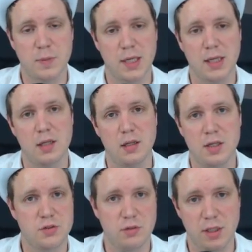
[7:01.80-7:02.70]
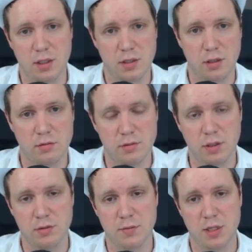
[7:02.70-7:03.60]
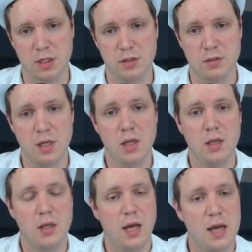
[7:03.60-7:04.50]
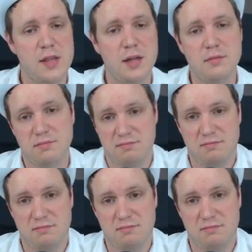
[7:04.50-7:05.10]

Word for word: was playing it. Literally, no no exceptions. And then